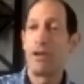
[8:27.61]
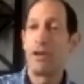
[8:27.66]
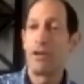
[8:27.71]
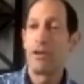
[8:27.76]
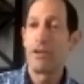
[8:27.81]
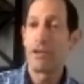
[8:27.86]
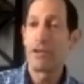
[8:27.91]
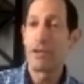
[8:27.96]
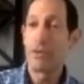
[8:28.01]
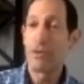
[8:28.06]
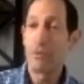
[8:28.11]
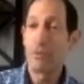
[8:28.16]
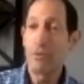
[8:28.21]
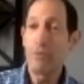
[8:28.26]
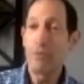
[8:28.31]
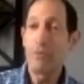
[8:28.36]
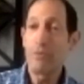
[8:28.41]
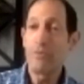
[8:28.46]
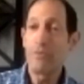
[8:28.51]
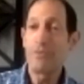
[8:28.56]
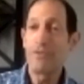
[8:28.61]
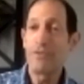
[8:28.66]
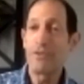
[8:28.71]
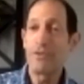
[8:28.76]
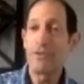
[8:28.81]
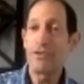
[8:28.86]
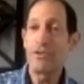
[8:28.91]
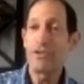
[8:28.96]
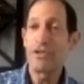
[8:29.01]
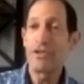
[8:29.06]
this group of
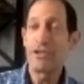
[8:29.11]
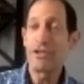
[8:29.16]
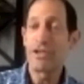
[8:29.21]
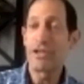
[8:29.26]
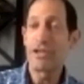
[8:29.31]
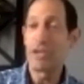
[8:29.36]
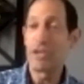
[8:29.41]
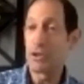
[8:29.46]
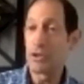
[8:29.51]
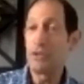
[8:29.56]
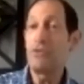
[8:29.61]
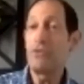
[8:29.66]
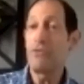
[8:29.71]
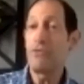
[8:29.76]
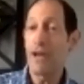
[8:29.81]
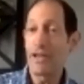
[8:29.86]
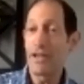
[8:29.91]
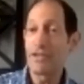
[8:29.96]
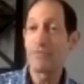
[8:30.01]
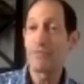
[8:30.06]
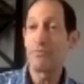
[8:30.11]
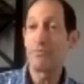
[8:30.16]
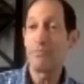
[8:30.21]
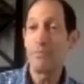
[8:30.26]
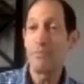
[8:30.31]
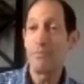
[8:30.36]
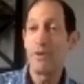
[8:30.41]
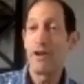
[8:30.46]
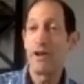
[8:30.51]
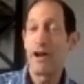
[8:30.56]
surgeons that Lou has,
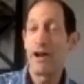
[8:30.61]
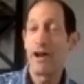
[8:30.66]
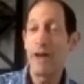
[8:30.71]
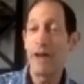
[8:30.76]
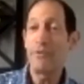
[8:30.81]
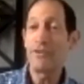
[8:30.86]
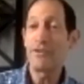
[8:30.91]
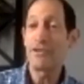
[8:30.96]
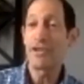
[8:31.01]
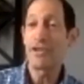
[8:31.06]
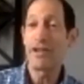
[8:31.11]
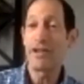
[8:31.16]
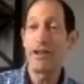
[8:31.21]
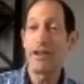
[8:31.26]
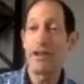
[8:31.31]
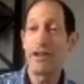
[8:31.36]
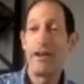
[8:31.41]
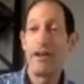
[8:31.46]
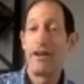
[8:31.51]
I would say,